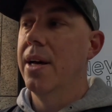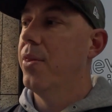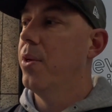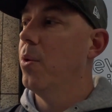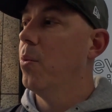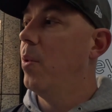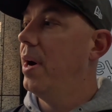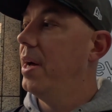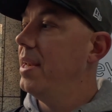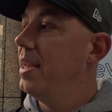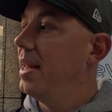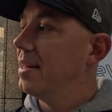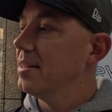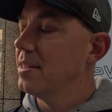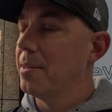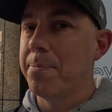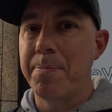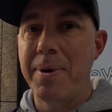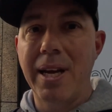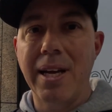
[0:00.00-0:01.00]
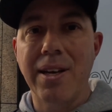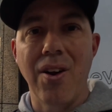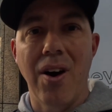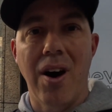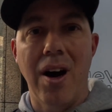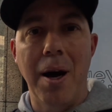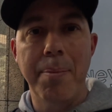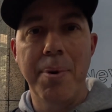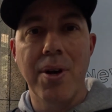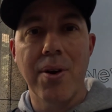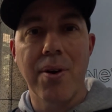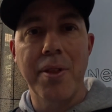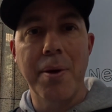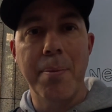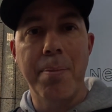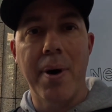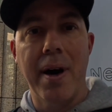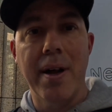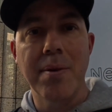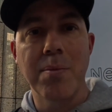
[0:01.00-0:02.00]
The 1 has a big knob here on the
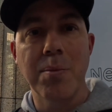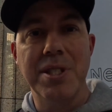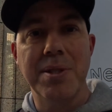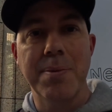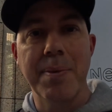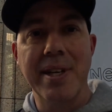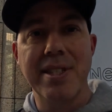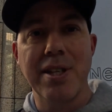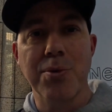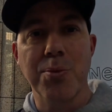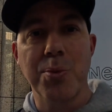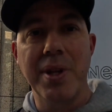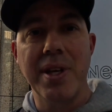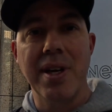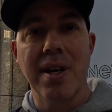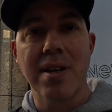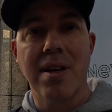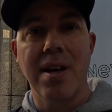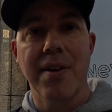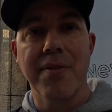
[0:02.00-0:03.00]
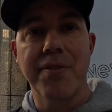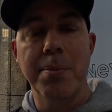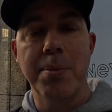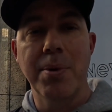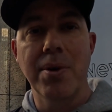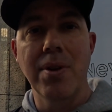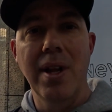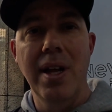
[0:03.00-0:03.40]
bottom, which makes it really uncomfortable.